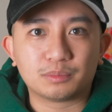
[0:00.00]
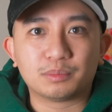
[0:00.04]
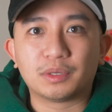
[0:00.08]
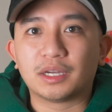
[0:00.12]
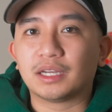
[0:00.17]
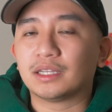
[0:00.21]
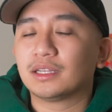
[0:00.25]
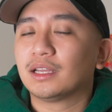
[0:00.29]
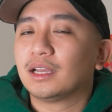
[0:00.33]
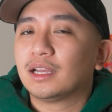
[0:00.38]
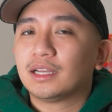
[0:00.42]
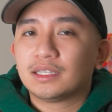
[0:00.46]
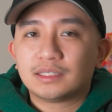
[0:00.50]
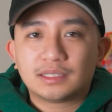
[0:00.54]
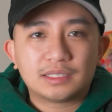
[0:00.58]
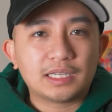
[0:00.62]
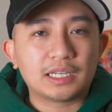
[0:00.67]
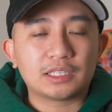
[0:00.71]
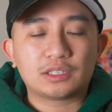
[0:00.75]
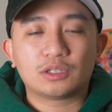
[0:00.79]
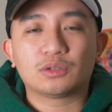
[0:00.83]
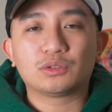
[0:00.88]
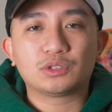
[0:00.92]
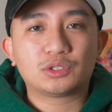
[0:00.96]
But
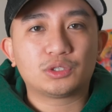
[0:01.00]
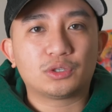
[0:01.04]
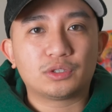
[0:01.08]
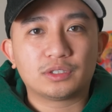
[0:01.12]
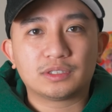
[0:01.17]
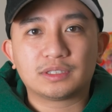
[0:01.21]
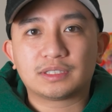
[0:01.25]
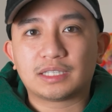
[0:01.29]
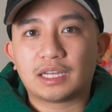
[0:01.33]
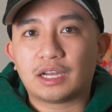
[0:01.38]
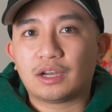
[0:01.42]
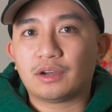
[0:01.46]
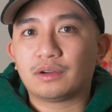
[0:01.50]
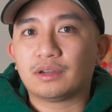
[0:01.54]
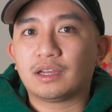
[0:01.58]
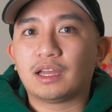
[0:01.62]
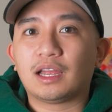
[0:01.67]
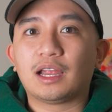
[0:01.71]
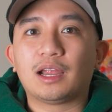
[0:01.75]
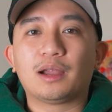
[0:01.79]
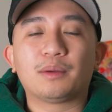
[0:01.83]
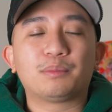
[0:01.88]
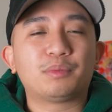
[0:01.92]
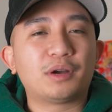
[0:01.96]
check those Jordans out,
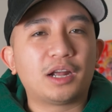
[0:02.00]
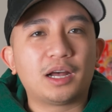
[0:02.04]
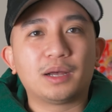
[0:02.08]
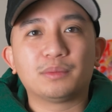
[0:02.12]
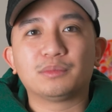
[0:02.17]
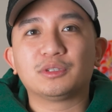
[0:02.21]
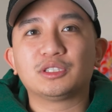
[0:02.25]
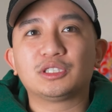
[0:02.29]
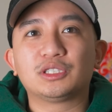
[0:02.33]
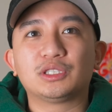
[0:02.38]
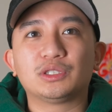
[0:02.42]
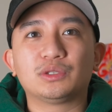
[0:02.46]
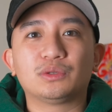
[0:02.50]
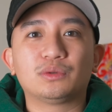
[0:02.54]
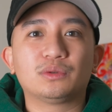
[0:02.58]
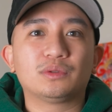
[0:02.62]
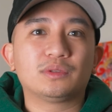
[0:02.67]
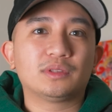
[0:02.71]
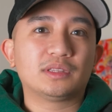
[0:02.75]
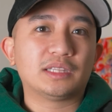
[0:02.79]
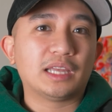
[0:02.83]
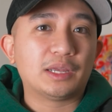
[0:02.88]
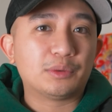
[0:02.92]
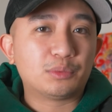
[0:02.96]
and I promise
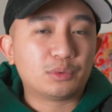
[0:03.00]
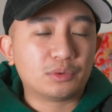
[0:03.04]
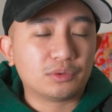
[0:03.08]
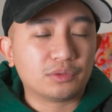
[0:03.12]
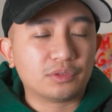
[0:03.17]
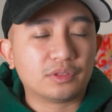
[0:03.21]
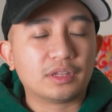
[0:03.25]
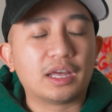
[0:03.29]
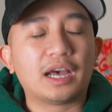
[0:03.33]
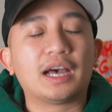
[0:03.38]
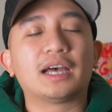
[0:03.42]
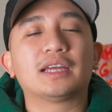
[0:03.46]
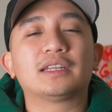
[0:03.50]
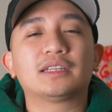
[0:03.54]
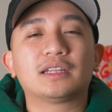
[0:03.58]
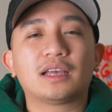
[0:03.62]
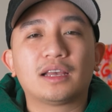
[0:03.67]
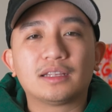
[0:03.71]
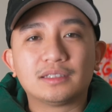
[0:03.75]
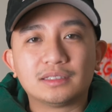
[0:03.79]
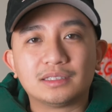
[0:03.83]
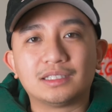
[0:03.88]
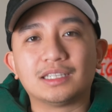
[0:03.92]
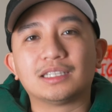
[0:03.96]
you they will
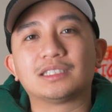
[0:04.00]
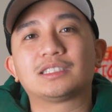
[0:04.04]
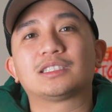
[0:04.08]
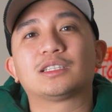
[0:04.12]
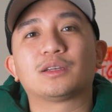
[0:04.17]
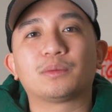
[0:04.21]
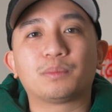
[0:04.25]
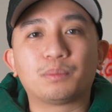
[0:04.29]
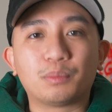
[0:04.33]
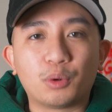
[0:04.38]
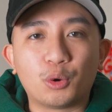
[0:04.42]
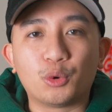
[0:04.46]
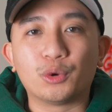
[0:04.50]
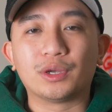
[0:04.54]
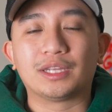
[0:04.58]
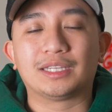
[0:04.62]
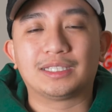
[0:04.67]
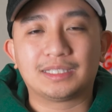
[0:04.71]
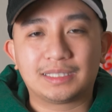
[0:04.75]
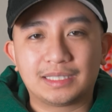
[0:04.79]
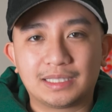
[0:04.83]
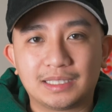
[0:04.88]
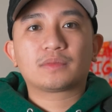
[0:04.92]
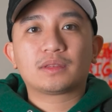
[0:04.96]
not
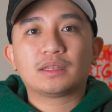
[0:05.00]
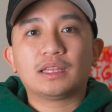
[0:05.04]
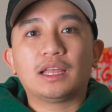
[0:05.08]
disappoint.